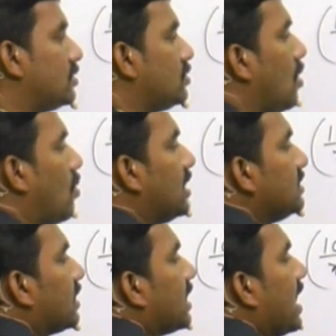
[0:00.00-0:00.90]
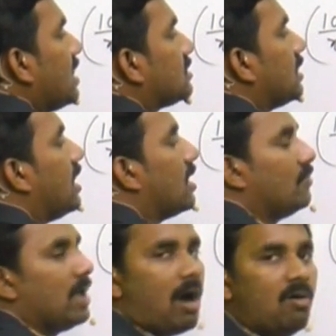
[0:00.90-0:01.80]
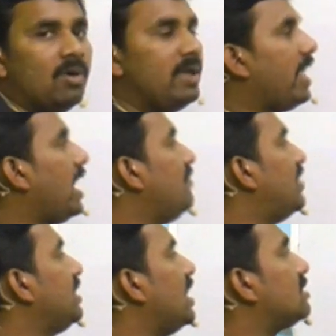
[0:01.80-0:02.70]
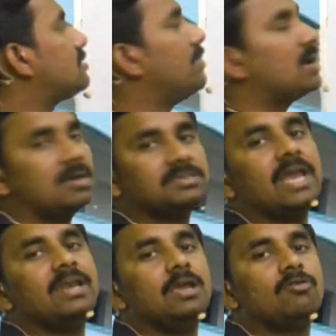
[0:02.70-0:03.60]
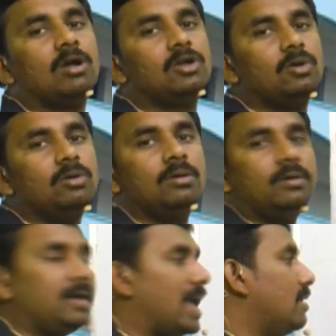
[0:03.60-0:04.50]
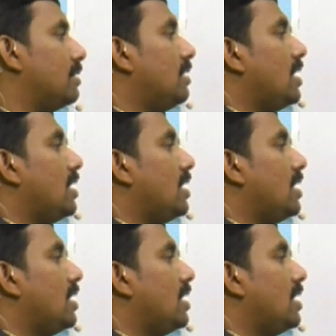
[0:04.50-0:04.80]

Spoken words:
So what is the case here? We have even case because n equal to 10.